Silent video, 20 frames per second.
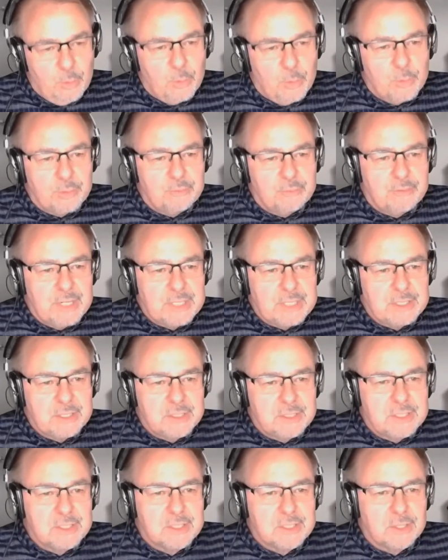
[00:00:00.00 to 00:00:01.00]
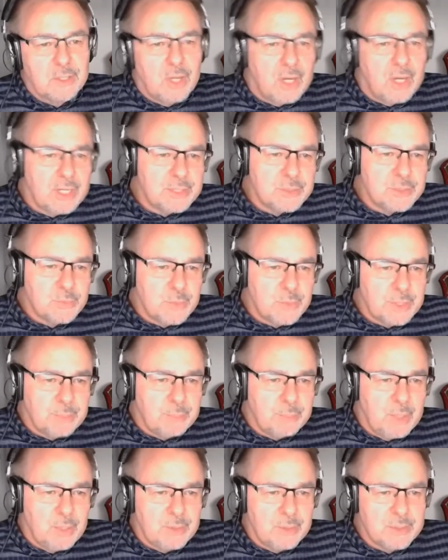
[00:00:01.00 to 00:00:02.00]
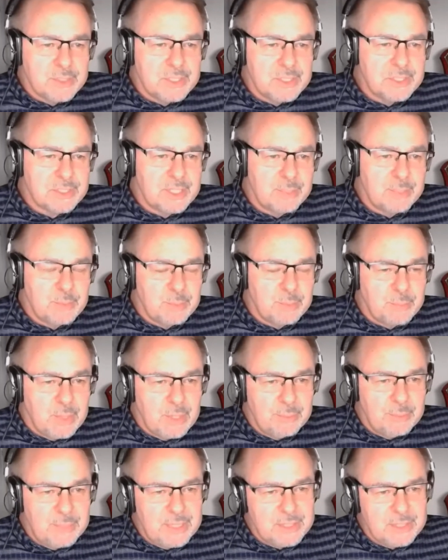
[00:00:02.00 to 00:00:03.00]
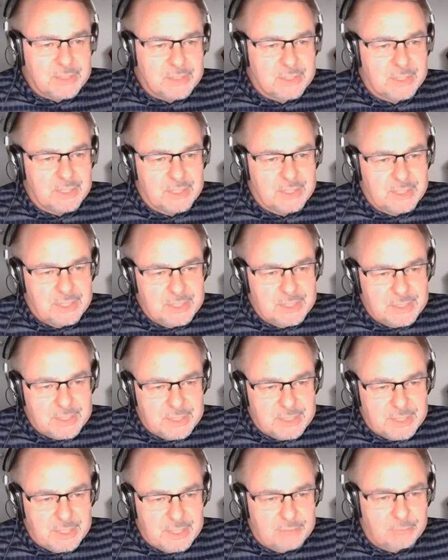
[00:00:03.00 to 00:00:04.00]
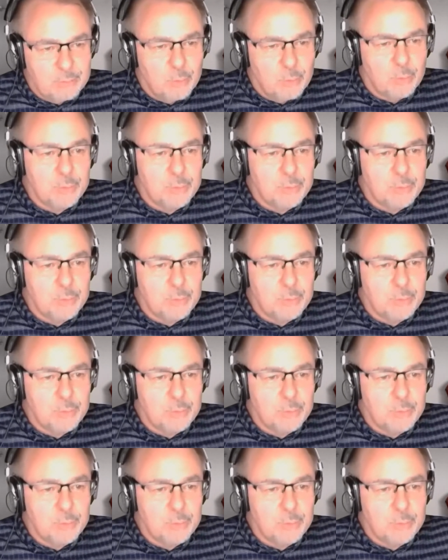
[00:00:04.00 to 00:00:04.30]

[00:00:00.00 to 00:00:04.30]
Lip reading: or the fact that this aligns with a policy statement by a minister is enough,